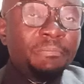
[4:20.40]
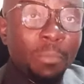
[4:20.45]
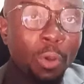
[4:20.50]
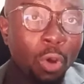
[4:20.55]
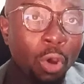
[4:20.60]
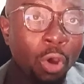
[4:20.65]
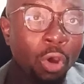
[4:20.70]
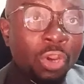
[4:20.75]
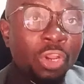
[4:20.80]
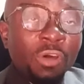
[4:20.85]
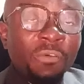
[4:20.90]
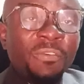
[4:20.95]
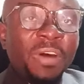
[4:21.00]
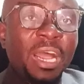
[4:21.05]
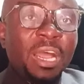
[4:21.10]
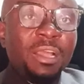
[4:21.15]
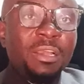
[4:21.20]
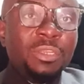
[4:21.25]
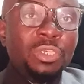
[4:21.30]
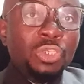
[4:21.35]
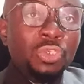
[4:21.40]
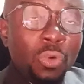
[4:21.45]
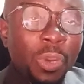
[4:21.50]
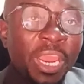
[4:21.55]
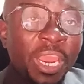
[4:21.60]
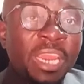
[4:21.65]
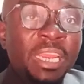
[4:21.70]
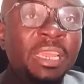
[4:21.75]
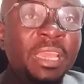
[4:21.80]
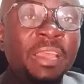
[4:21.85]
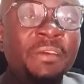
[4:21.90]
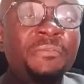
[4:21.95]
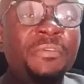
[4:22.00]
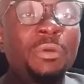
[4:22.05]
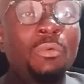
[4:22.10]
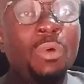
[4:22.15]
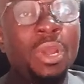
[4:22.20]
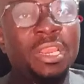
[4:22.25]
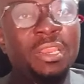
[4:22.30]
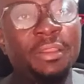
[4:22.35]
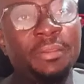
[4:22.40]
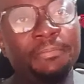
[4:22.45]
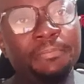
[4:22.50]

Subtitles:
all over to everyone.